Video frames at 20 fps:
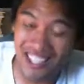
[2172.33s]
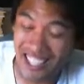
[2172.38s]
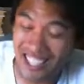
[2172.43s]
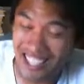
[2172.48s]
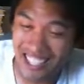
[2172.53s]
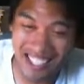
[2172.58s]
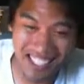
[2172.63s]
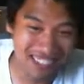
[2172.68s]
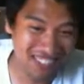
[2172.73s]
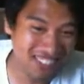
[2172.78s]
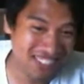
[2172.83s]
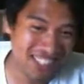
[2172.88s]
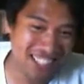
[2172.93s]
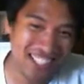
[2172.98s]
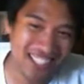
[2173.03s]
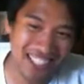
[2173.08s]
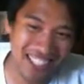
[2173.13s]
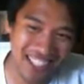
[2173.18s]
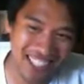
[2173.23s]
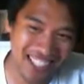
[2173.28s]
Pele.
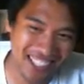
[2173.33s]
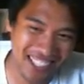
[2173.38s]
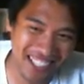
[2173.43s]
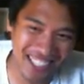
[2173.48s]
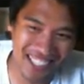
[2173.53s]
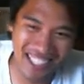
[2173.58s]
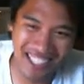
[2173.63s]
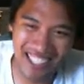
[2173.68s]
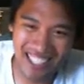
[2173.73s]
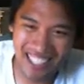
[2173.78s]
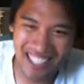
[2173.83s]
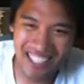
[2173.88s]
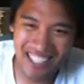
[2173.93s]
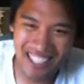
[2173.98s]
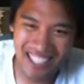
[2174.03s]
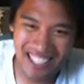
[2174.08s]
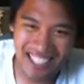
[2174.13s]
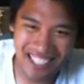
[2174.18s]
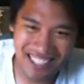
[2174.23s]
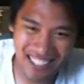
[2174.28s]
I mean, like,
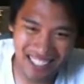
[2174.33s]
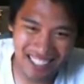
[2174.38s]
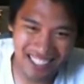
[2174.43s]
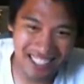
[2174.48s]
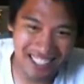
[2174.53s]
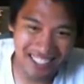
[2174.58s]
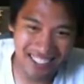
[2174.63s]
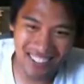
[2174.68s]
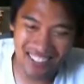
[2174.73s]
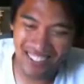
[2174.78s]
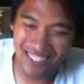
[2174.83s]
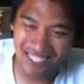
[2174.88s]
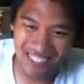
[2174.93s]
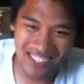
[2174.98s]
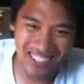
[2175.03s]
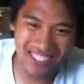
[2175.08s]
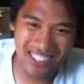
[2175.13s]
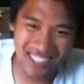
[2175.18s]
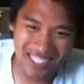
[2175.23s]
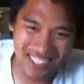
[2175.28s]
oh no, I
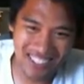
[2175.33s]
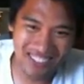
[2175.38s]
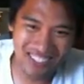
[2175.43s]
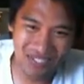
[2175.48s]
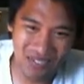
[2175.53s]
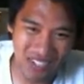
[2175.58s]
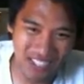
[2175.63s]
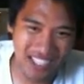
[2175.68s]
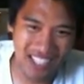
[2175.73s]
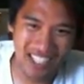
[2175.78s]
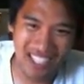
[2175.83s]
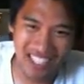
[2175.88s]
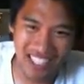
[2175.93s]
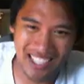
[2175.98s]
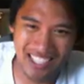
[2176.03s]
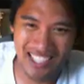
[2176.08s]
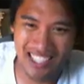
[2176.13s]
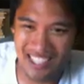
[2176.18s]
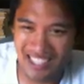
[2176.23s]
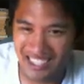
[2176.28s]
mean, he,
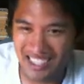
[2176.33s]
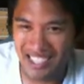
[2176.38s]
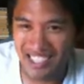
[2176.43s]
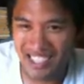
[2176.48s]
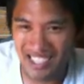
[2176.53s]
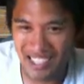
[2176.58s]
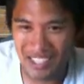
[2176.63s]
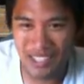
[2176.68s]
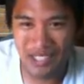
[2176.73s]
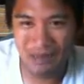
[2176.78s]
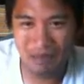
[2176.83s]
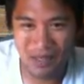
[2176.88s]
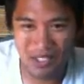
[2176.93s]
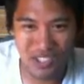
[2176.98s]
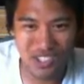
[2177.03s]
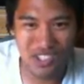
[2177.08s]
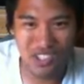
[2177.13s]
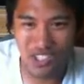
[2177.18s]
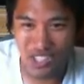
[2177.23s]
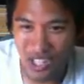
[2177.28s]
I guess, gets to keep
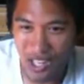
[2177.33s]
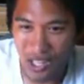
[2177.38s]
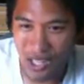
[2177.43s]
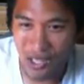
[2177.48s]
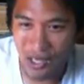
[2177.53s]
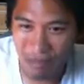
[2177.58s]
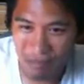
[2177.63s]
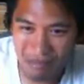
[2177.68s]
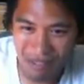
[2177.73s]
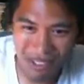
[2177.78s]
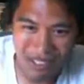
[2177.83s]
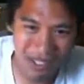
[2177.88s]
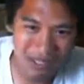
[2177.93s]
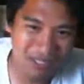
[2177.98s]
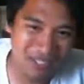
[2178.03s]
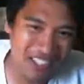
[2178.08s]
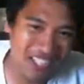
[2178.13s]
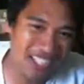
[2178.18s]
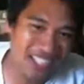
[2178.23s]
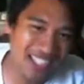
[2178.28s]
his job
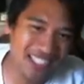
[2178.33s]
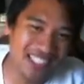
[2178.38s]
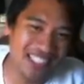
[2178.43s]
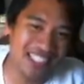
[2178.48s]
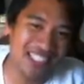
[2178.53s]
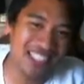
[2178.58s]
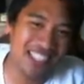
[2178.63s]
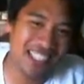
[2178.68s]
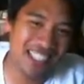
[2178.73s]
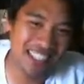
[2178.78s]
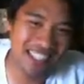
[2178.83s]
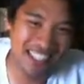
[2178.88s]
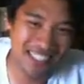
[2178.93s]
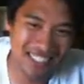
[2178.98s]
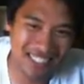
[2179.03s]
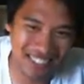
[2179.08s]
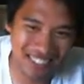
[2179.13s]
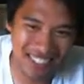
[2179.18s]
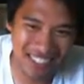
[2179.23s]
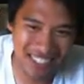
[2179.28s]
pretty much
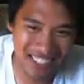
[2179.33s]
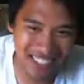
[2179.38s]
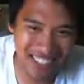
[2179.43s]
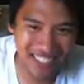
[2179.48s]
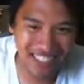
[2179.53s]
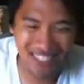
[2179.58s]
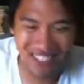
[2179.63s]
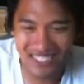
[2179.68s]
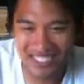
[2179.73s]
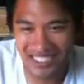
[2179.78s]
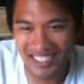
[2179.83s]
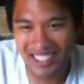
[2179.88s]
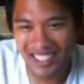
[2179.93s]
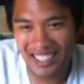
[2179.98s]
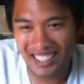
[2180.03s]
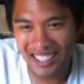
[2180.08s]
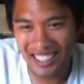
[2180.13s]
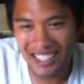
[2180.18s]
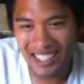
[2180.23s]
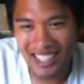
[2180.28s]
uh, in the
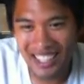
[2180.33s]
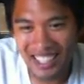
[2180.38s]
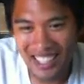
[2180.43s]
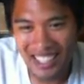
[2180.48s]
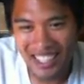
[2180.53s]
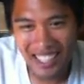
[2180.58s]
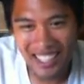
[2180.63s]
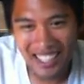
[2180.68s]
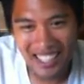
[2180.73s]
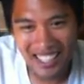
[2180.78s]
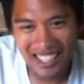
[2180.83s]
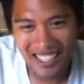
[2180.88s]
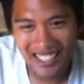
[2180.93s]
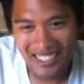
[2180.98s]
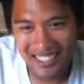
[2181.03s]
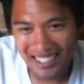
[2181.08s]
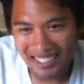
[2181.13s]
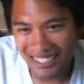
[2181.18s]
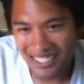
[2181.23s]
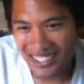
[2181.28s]
UFC.
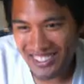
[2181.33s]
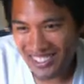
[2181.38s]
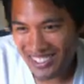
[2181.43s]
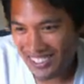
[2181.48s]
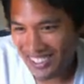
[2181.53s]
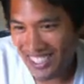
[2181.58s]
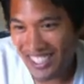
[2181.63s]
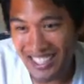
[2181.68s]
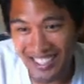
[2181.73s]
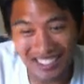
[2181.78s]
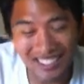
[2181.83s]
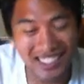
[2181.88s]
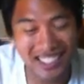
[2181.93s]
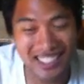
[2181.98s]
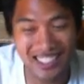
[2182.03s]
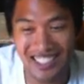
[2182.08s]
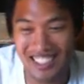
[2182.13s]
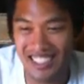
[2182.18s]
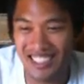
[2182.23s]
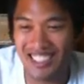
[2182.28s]
There's not much to say. It's
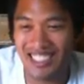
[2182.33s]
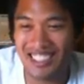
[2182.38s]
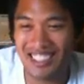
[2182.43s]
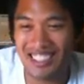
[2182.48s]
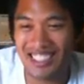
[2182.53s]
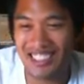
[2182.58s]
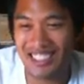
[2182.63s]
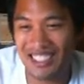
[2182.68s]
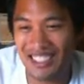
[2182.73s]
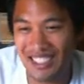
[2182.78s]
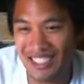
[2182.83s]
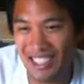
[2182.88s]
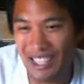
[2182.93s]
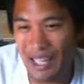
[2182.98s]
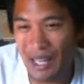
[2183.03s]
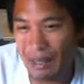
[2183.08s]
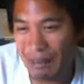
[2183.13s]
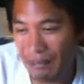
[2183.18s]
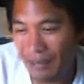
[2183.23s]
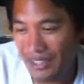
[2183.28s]
just like the
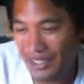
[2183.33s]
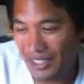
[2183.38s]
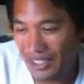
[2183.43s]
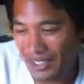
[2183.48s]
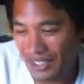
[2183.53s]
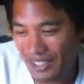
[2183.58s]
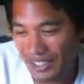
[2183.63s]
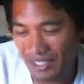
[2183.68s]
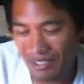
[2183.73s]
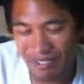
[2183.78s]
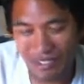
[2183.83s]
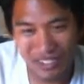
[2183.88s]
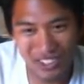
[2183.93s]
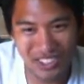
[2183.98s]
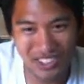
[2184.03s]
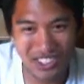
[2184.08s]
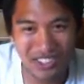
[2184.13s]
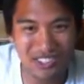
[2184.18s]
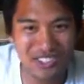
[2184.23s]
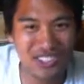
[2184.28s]
sloppiest. They were
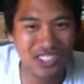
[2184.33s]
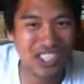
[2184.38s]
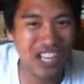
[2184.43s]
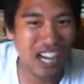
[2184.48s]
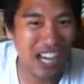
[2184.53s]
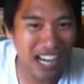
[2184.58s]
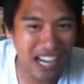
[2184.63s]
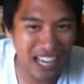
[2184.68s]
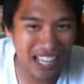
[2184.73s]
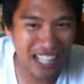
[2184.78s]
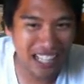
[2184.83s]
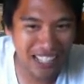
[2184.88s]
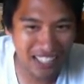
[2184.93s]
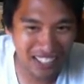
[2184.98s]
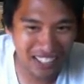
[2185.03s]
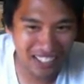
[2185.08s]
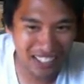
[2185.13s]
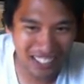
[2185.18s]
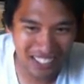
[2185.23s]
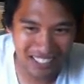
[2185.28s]
so
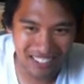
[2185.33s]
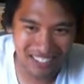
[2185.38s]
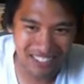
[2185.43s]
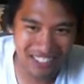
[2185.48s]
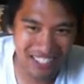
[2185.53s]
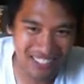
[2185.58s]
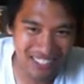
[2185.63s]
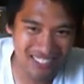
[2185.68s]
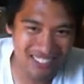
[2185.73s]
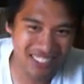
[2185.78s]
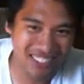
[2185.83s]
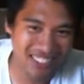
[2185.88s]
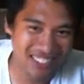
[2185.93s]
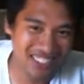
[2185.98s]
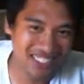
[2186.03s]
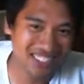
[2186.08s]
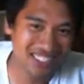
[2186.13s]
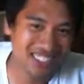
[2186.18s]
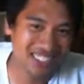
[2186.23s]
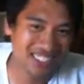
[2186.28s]
tired, and the fight was
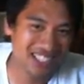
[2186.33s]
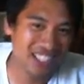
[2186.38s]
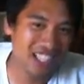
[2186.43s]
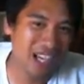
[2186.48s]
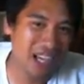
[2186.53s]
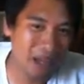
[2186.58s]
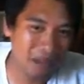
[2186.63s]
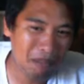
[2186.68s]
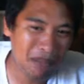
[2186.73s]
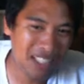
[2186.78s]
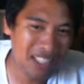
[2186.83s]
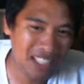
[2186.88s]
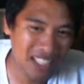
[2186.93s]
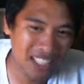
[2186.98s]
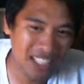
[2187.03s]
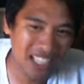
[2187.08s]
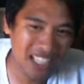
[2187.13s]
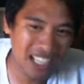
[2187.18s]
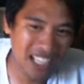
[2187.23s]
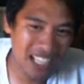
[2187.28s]
just so
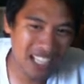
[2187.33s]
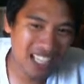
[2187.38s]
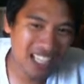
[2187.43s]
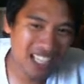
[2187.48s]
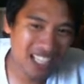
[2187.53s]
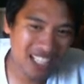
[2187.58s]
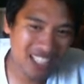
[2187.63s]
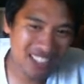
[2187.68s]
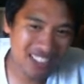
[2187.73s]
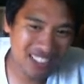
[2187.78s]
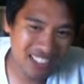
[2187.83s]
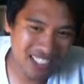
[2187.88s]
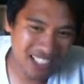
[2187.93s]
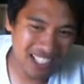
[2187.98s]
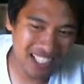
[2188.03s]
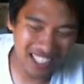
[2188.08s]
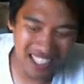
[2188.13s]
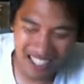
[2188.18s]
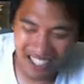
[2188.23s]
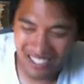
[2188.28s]
sloppy.
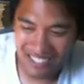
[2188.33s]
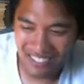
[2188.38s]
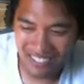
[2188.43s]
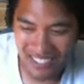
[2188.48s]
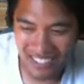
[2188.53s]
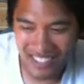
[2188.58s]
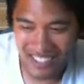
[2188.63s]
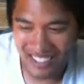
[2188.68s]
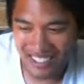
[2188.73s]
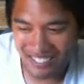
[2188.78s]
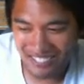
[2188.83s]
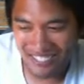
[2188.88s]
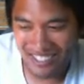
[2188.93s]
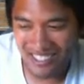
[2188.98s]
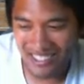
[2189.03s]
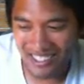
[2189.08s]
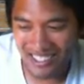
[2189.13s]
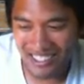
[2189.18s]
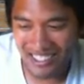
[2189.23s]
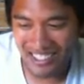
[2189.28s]
Curl, at the
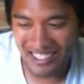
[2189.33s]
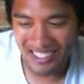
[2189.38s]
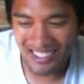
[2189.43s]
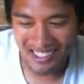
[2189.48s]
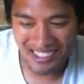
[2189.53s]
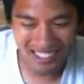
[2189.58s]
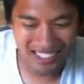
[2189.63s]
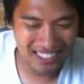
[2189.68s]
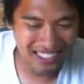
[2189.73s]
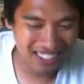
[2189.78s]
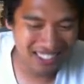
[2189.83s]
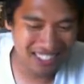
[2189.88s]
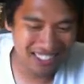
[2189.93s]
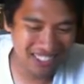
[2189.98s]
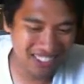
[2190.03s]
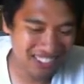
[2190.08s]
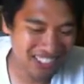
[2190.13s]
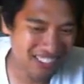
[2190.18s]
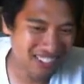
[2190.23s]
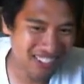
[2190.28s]
very least, he's
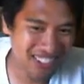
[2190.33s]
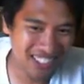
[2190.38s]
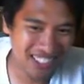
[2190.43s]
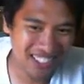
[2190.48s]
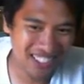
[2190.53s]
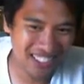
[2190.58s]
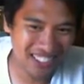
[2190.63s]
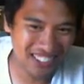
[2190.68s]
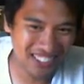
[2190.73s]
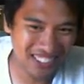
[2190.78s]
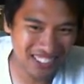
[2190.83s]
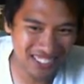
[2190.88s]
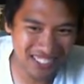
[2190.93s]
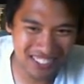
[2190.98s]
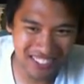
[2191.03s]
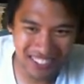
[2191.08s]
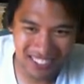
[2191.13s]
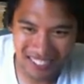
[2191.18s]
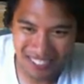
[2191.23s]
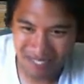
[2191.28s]
21 years
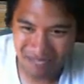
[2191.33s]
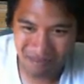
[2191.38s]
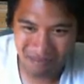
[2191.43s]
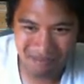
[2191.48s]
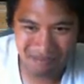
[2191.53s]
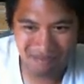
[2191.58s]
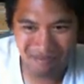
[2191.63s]
old.